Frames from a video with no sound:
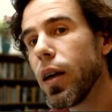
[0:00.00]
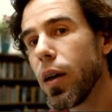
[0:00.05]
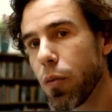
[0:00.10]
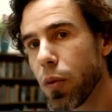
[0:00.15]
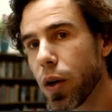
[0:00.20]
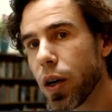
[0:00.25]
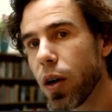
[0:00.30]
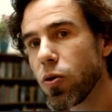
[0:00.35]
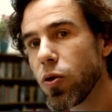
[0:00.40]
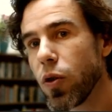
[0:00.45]

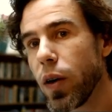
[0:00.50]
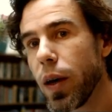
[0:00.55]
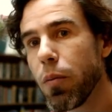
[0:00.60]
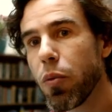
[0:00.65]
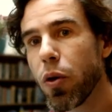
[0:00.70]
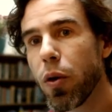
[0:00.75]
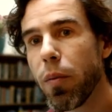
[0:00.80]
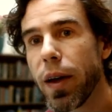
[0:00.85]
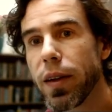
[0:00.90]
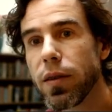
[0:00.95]
we're going to
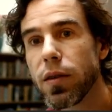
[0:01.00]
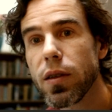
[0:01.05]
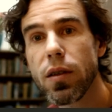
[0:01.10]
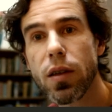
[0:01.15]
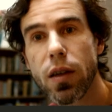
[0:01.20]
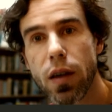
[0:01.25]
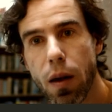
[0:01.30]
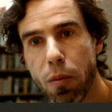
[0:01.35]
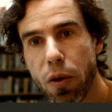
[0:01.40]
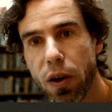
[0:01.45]
implement
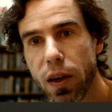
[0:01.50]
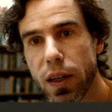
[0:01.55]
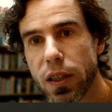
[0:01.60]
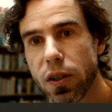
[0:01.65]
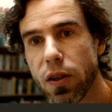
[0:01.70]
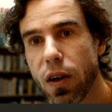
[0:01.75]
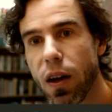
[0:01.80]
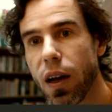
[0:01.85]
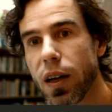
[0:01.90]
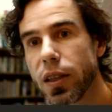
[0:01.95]
the number
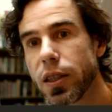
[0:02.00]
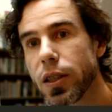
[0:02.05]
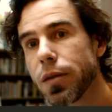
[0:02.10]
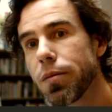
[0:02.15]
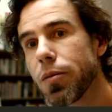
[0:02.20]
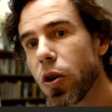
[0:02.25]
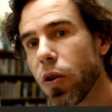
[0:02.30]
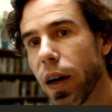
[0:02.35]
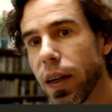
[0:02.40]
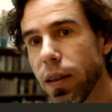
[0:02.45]
list class.
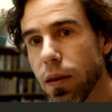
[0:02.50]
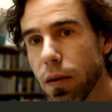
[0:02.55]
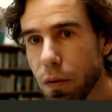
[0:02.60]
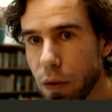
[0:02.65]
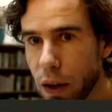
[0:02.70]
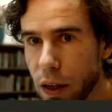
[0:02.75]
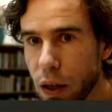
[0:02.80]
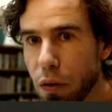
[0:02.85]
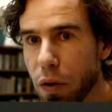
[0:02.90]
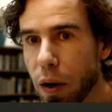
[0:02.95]
All right,
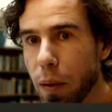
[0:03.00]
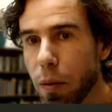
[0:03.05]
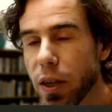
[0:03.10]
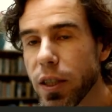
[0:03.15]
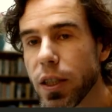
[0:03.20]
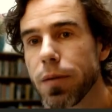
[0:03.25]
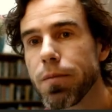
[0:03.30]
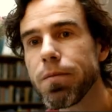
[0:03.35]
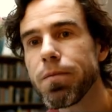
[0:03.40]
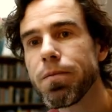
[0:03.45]
thank you very much.